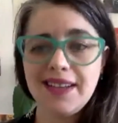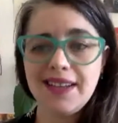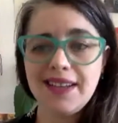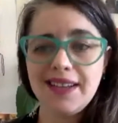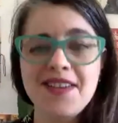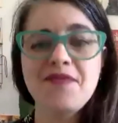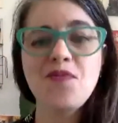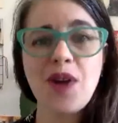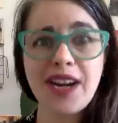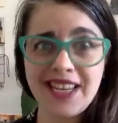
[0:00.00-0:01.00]

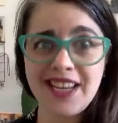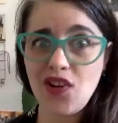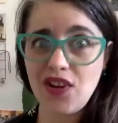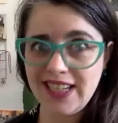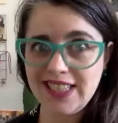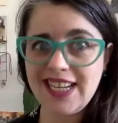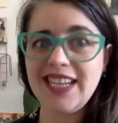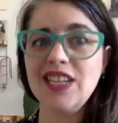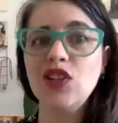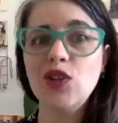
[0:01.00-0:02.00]
working on it and
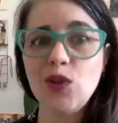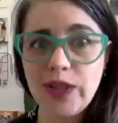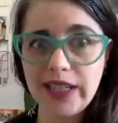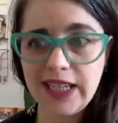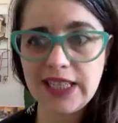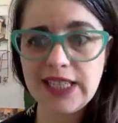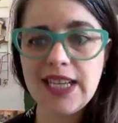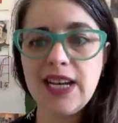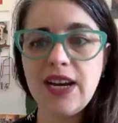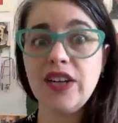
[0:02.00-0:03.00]
including it on a